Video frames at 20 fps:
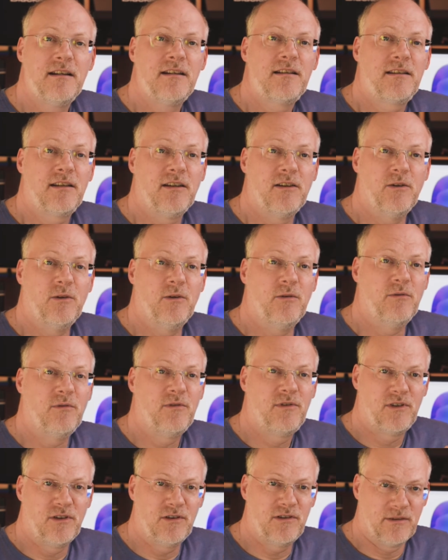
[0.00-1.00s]
to
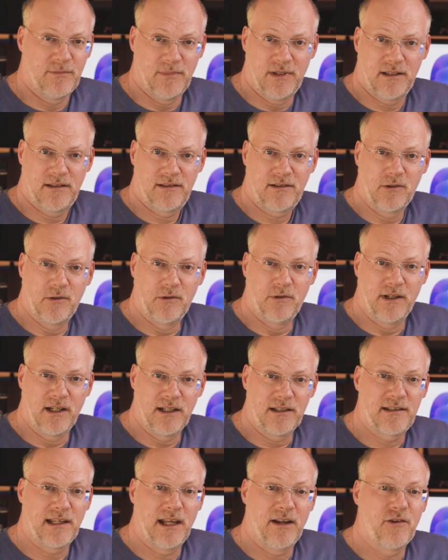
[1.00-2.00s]
do some of the scoring
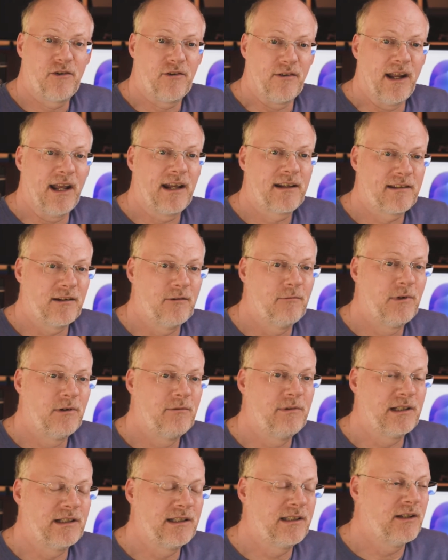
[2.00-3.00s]
and soundtrack. So what
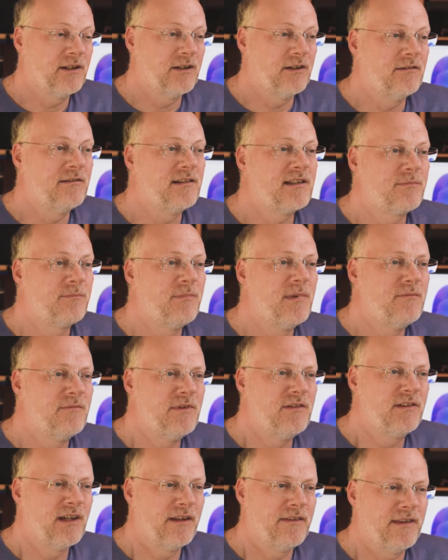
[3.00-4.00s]
we'll do is, when
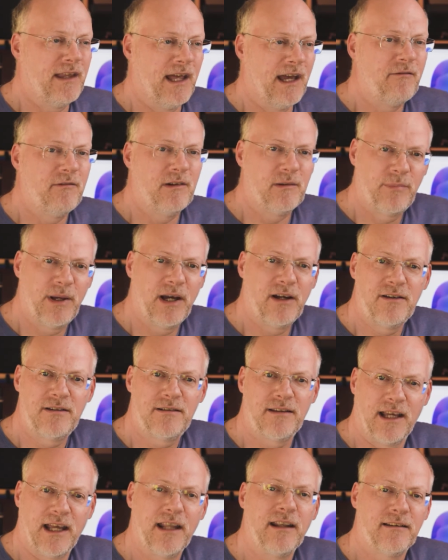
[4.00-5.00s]
we've done that, we'll post
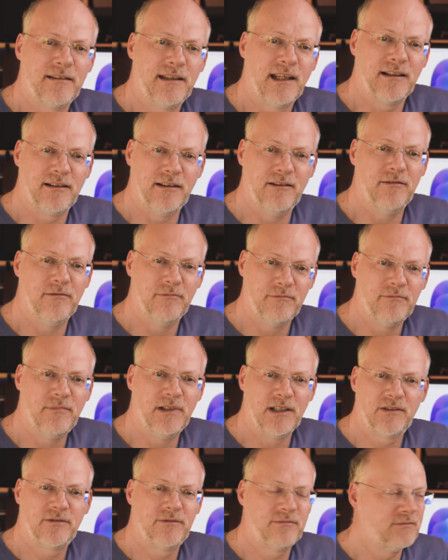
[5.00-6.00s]
that and tell you
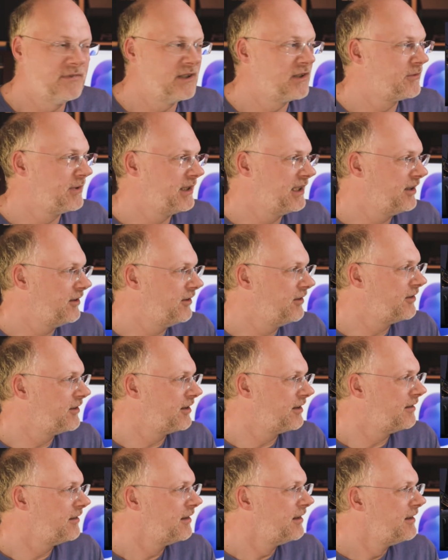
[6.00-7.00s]
which we used
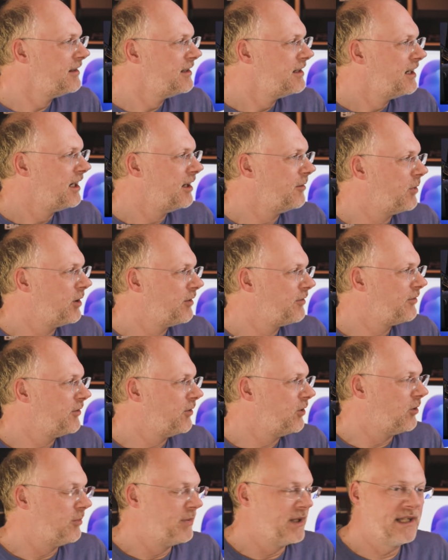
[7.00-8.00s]
and what
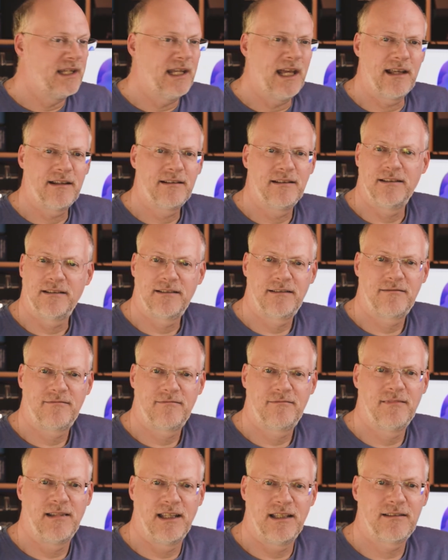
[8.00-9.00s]
for. But yeah, it's
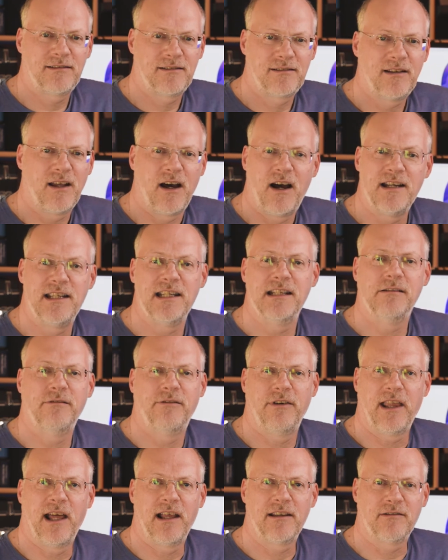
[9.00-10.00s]
ideal
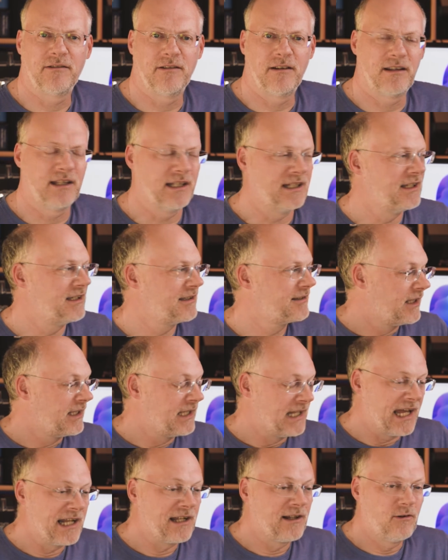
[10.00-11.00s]
for that sort of thing.
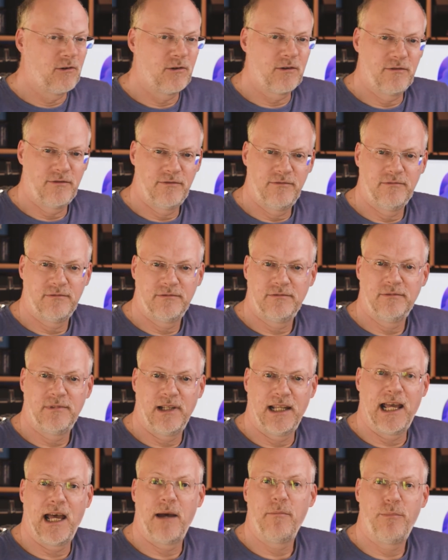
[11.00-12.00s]
The Analogue
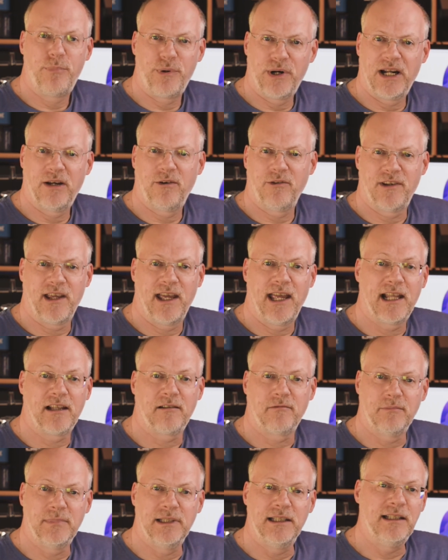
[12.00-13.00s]
Lab browser
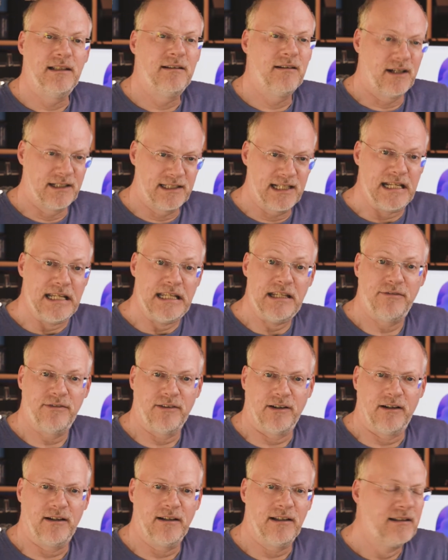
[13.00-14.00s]
helped me
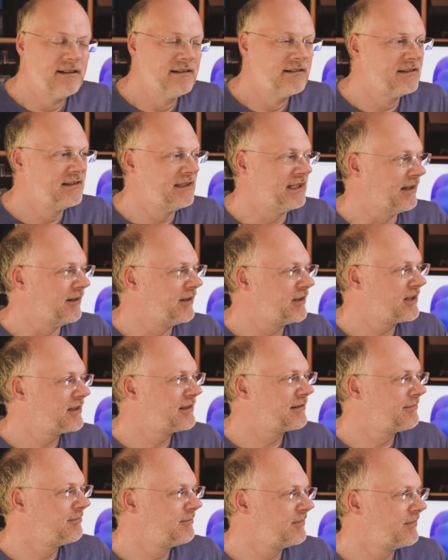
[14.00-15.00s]
identify, I just